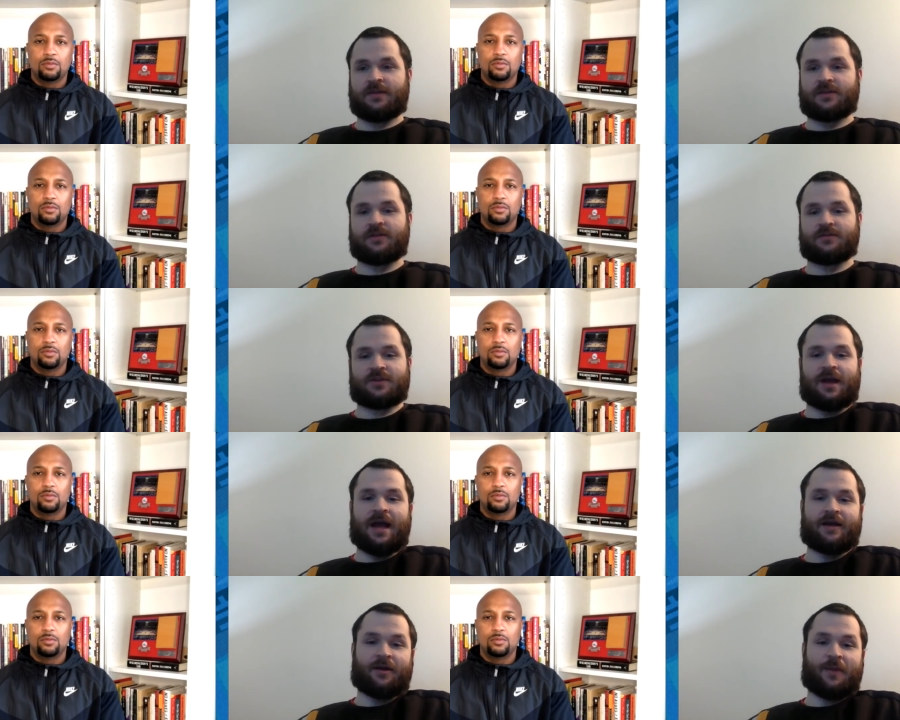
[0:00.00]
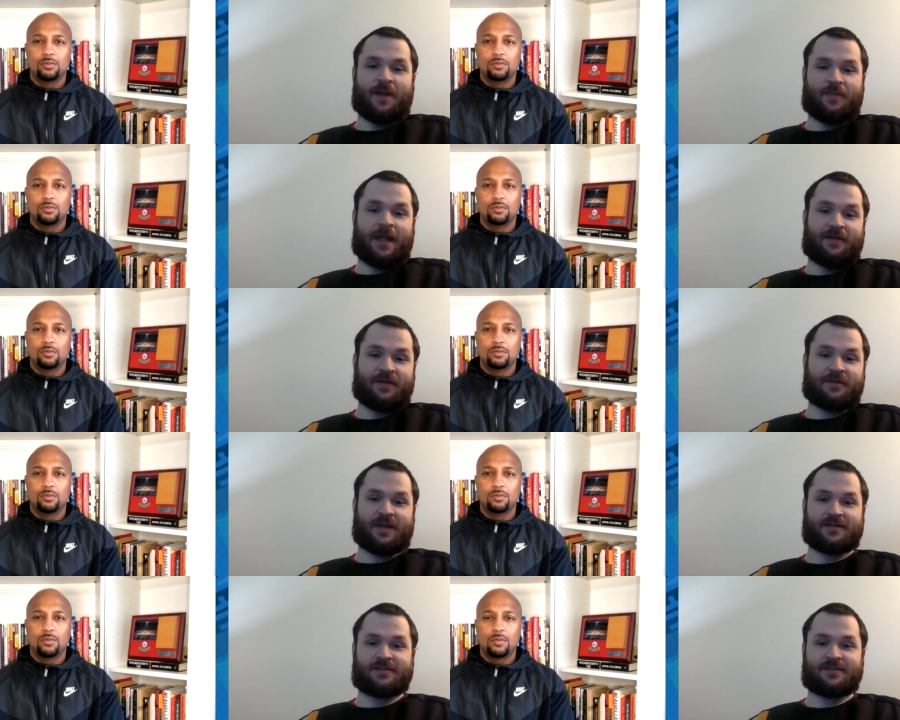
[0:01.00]
Speaker 1: so so I don't know I, I think
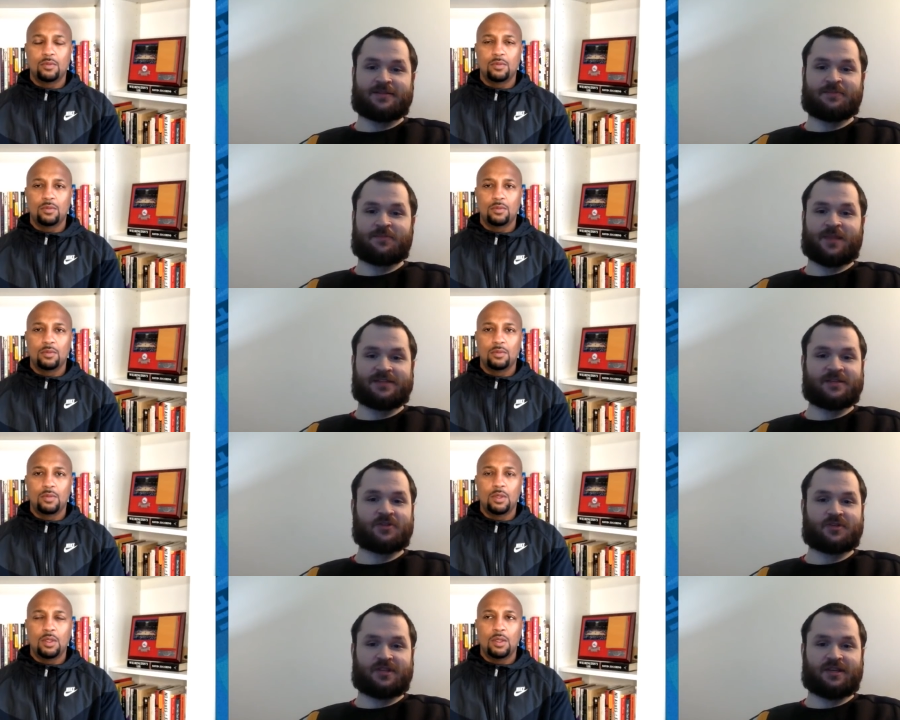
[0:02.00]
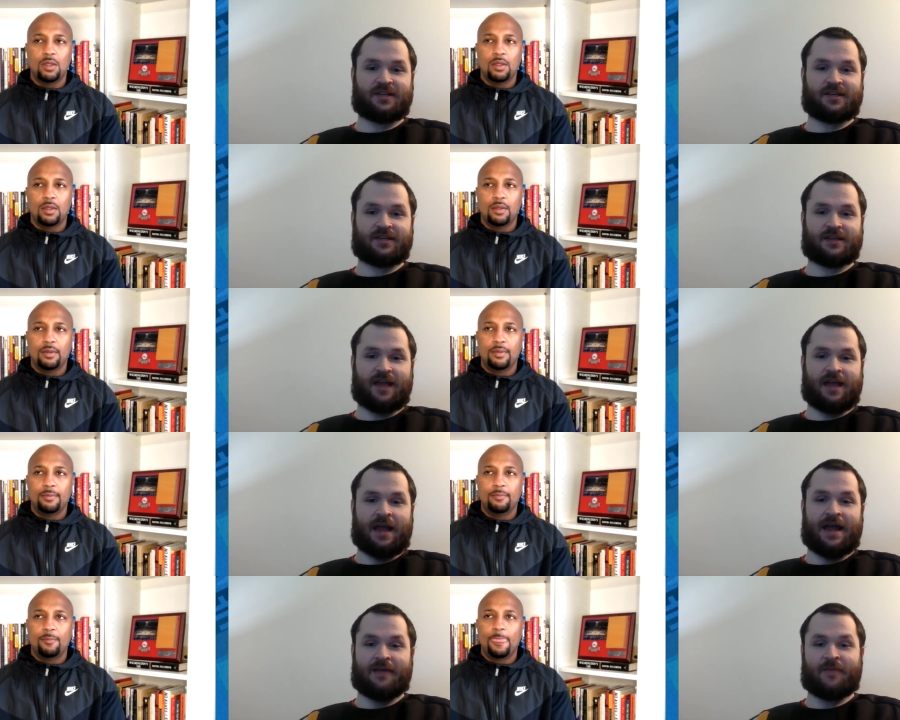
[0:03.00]
that's that's interesting, and I,
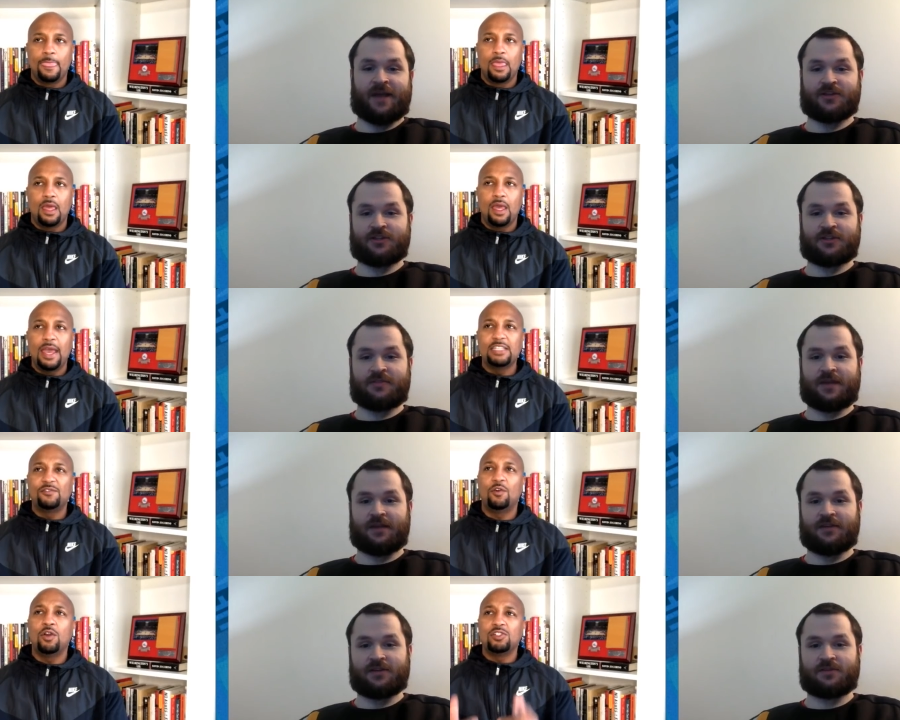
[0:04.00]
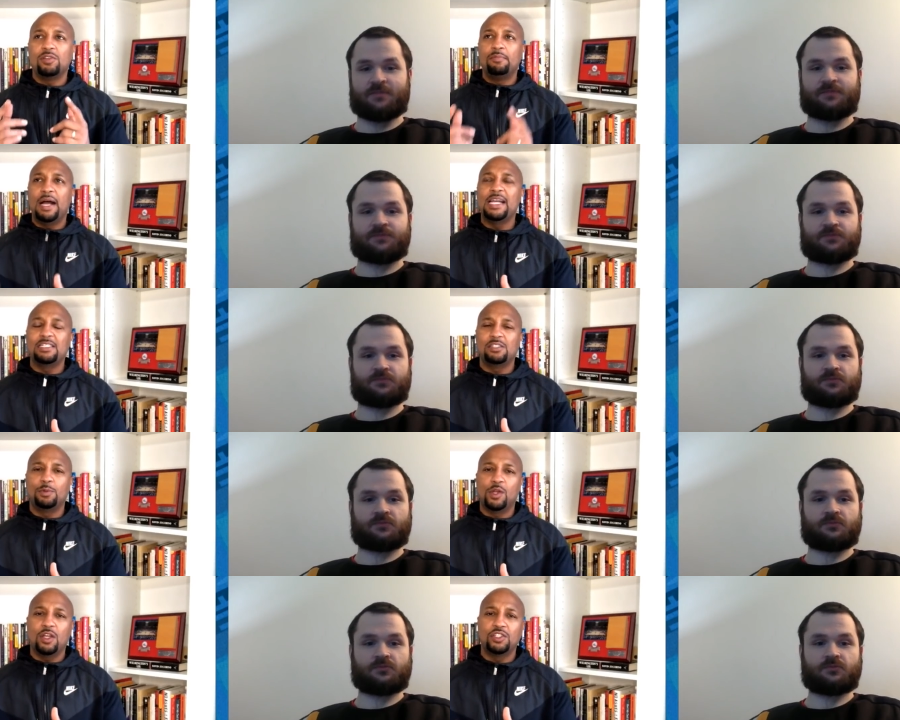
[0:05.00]
I imagine to as far
Speaker 2: as Tobias's
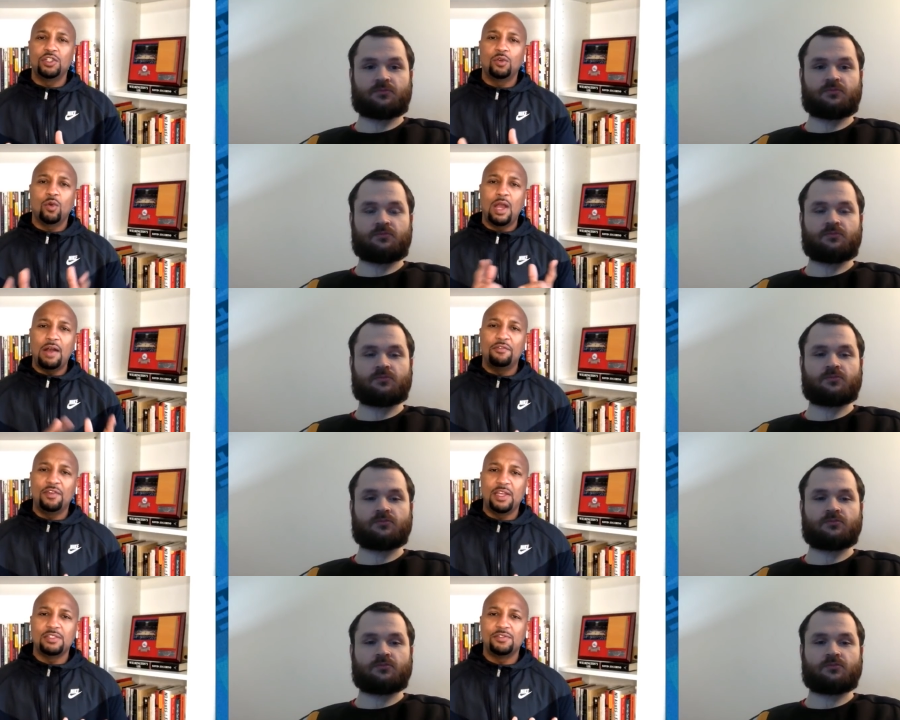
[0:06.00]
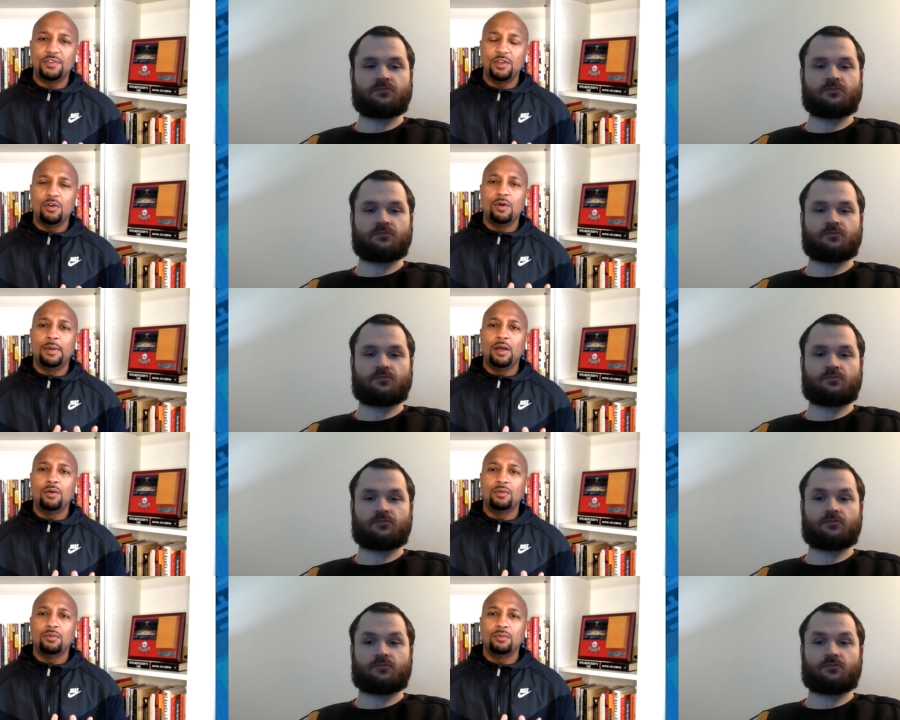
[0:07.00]
production or how fans feel
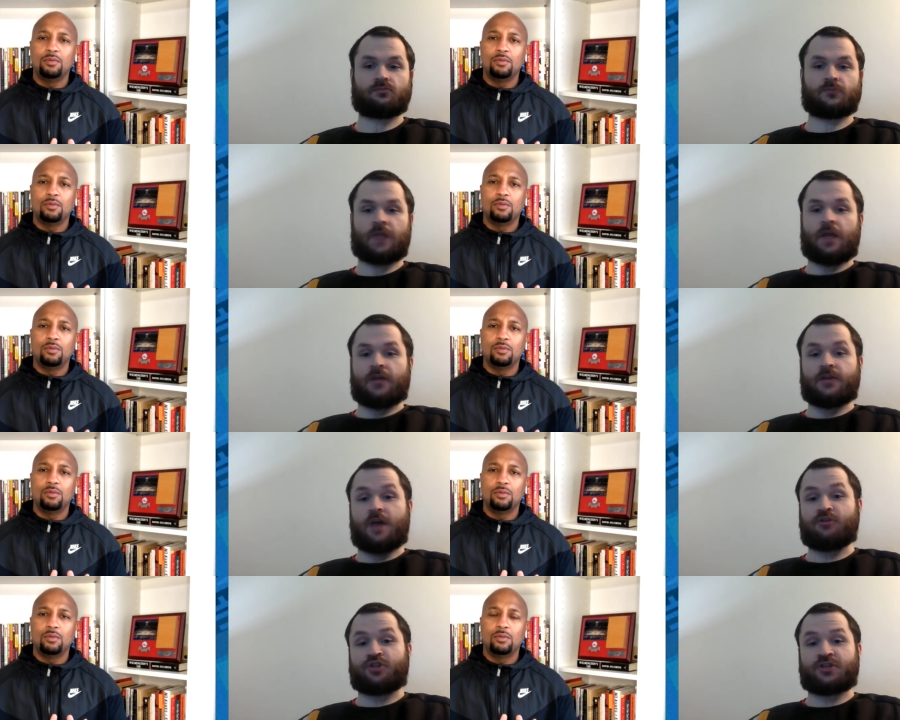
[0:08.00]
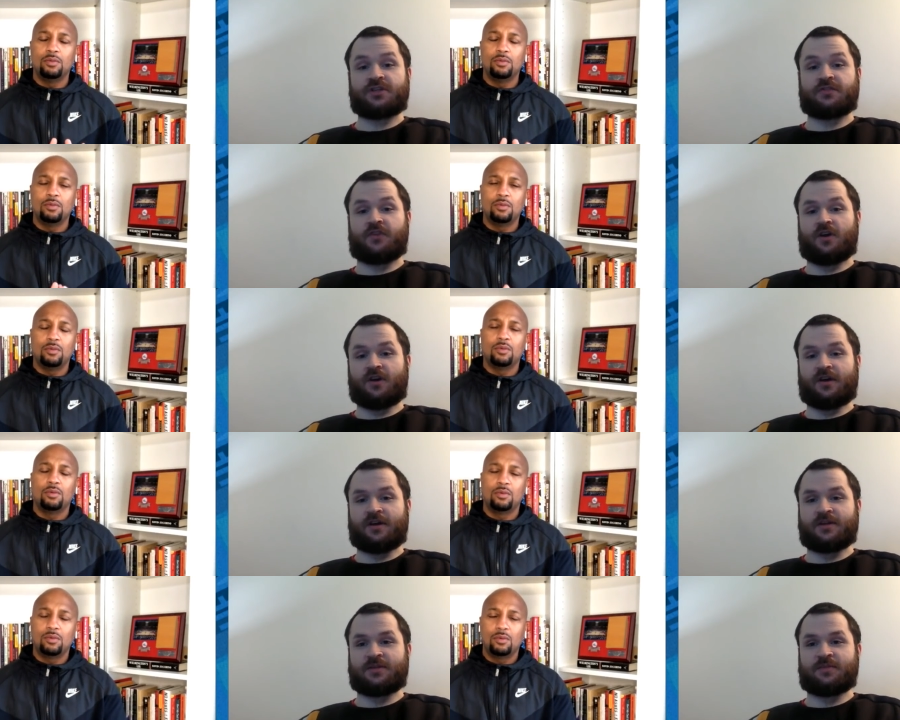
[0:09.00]
about.
Speaker 1: No, just as far
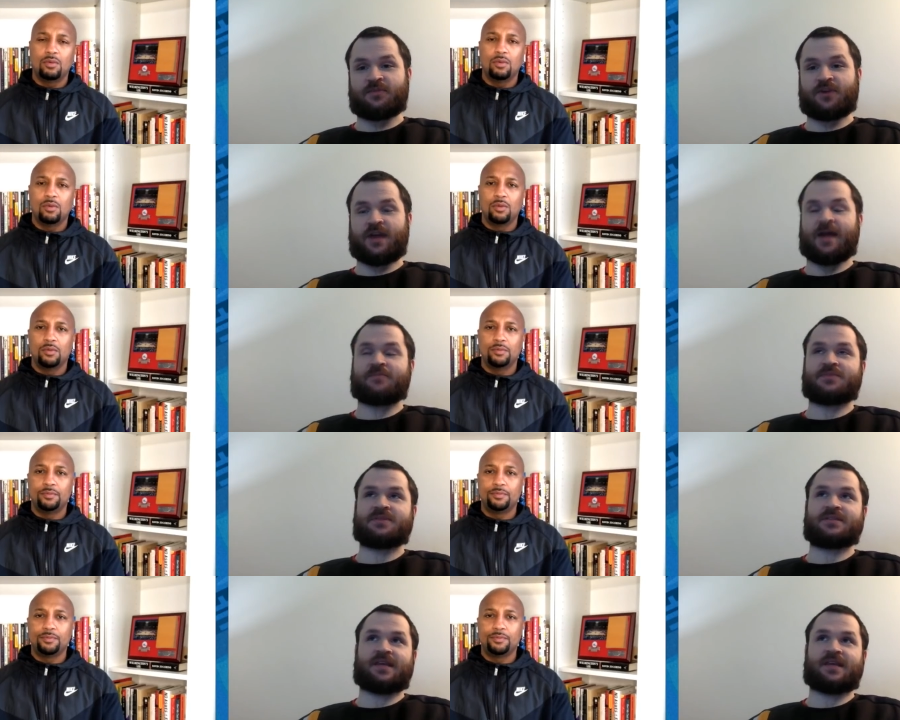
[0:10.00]
as perhaps